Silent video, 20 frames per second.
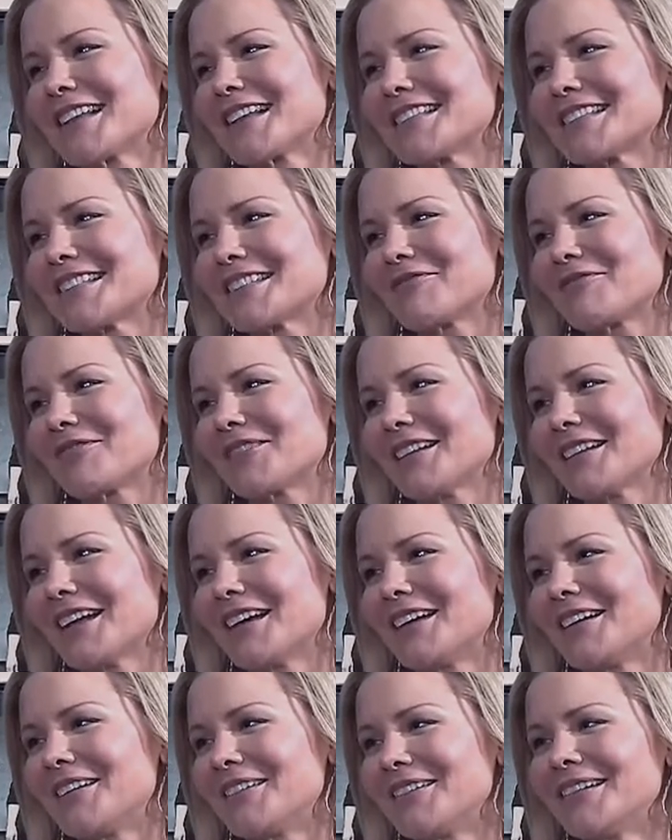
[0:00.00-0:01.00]
That's it for
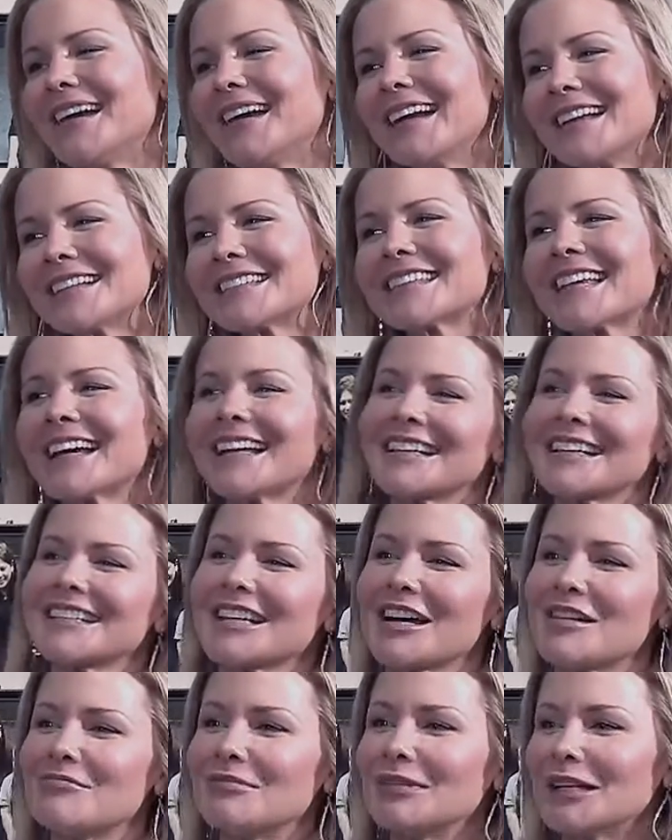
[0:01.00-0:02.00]
now. It's kind of
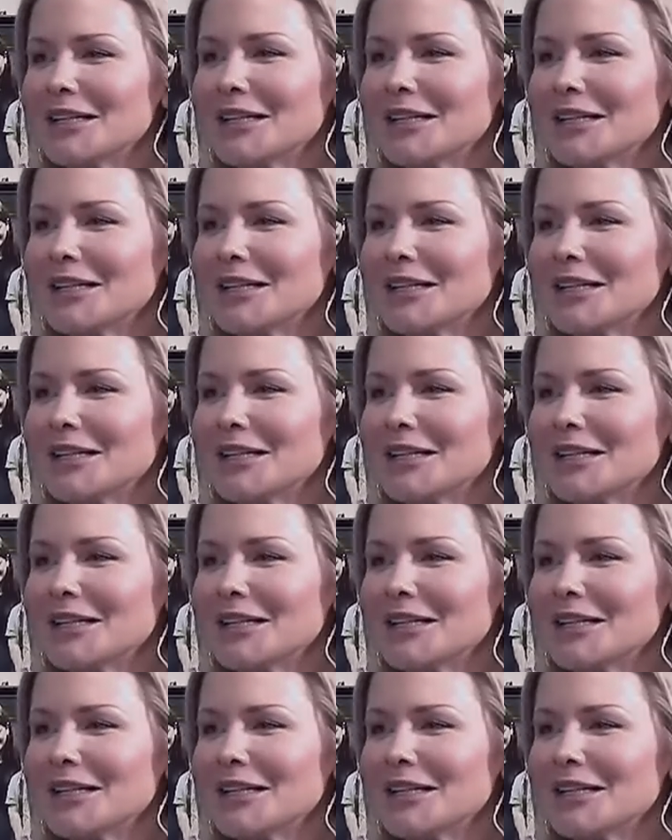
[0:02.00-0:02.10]
dumb.